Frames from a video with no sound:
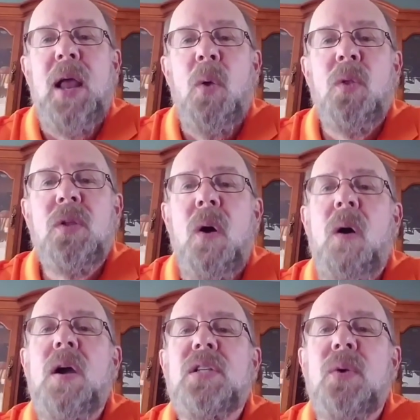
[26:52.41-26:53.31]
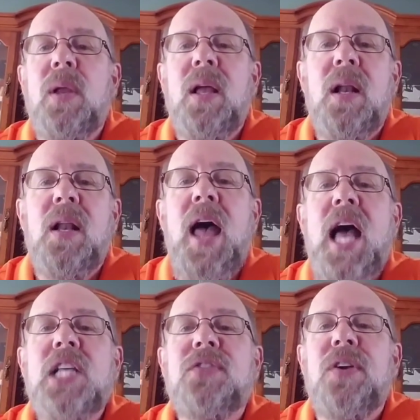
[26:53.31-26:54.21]
That old car is only going to
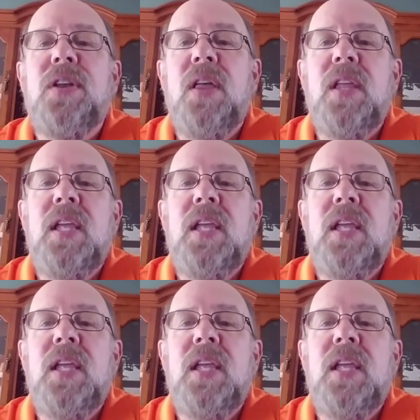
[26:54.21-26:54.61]
last for another